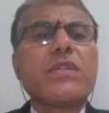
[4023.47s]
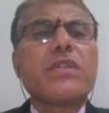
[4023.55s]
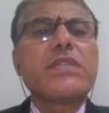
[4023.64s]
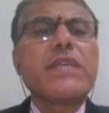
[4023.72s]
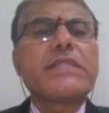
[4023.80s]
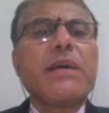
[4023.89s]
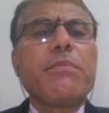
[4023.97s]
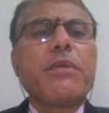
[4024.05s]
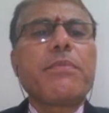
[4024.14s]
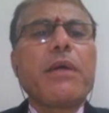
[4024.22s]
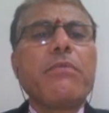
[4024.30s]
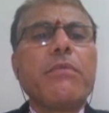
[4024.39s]
This is
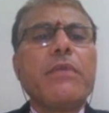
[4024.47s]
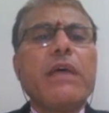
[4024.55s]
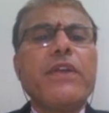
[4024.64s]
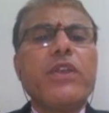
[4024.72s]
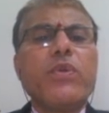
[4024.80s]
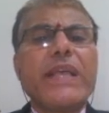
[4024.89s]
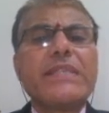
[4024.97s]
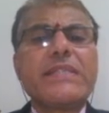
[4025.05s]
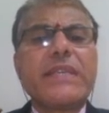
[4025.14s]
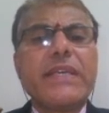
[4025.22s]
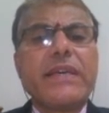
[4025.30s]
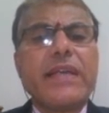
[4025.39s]
example problem 11. You can
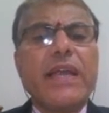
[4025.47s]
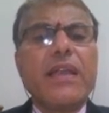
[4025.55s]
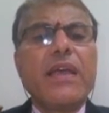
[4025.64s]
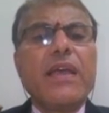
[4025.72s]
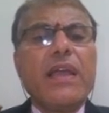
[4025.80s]
see, right,